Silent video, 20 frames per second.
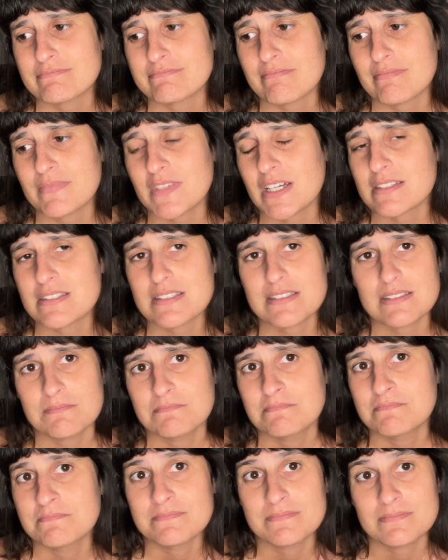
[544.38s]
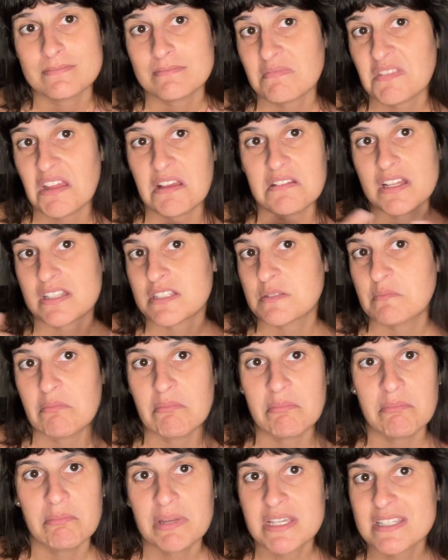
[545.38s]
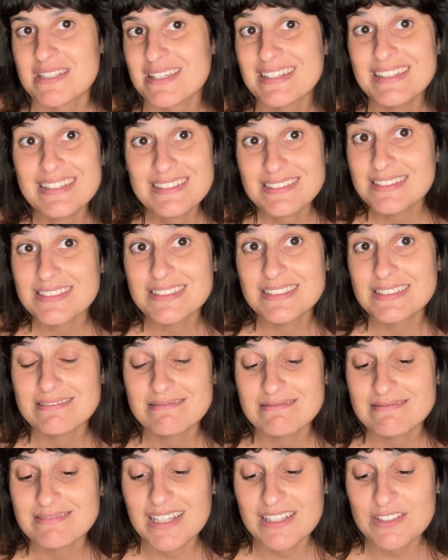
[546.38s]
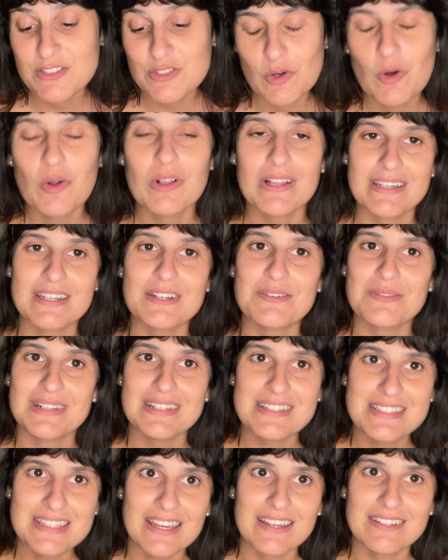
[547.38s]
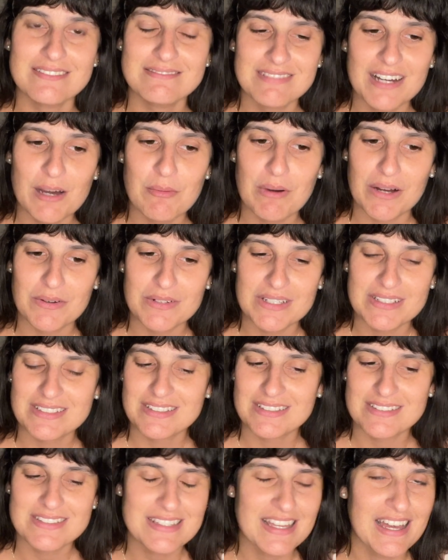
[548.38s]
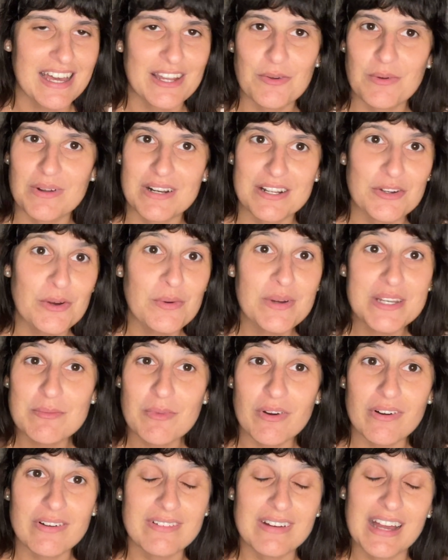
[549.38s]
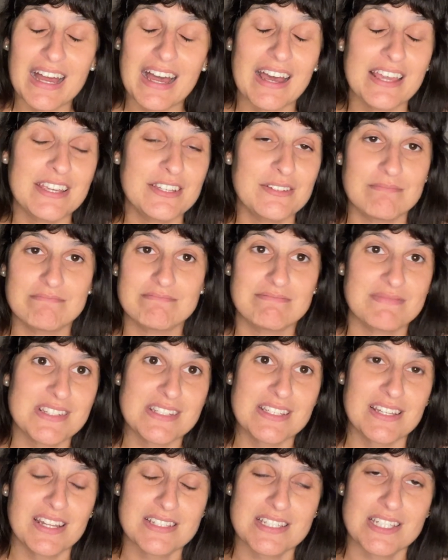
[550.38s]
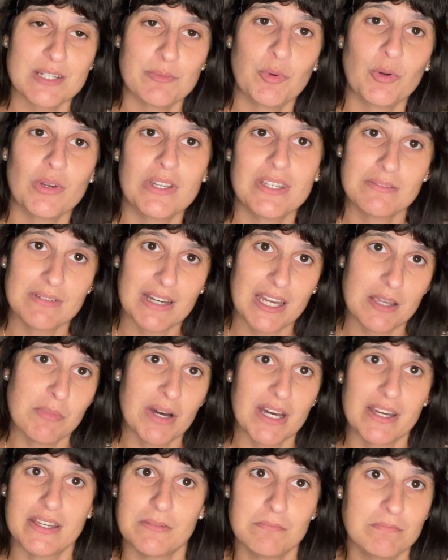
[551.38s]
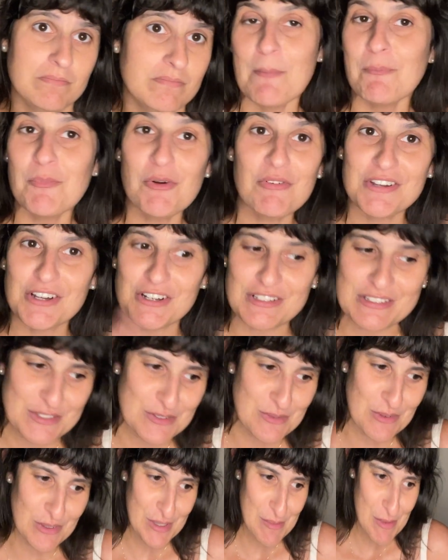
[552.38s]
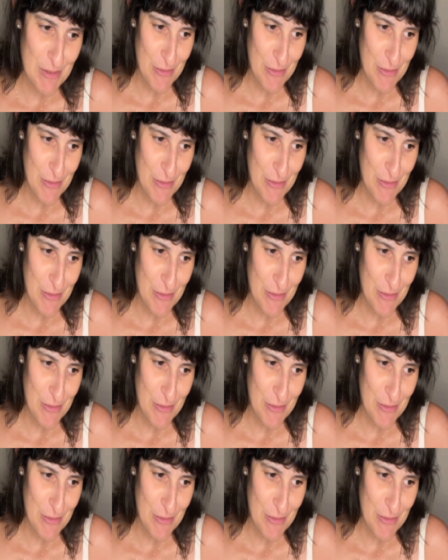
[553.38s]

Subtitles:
that's basically it. That's all I can really say about it, because I don't want to know anymore. I see Natasha Pulley, I buy. Moving on to roll number